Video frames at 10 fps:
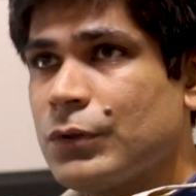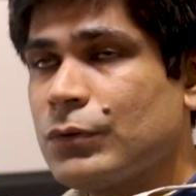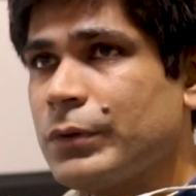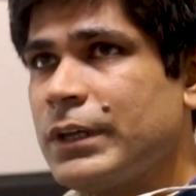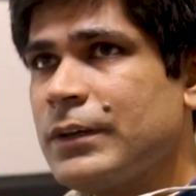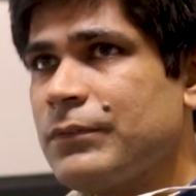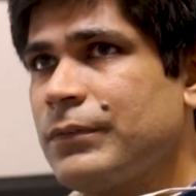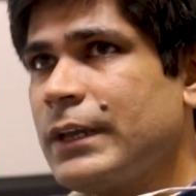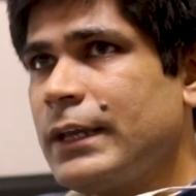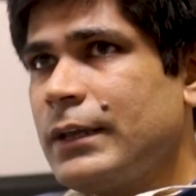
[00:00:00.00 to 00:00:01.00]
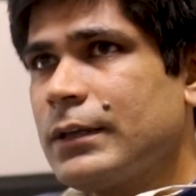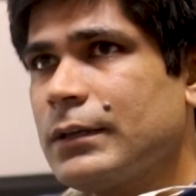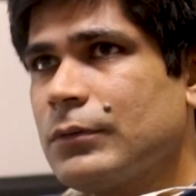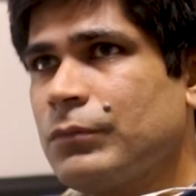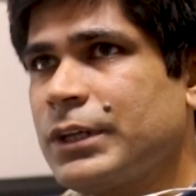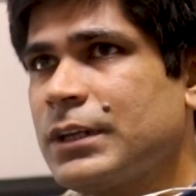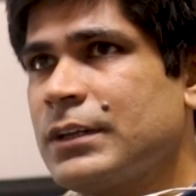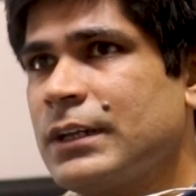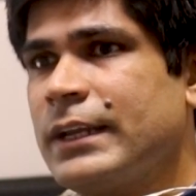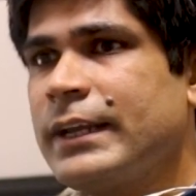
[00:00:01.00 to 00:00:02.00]
So in a way we can
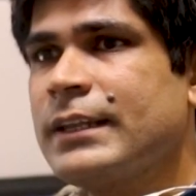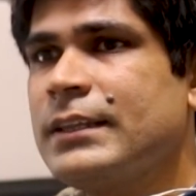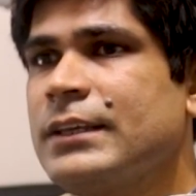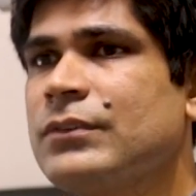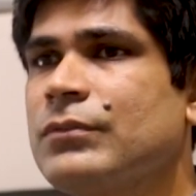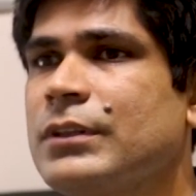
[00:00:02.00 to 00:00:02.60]
relate these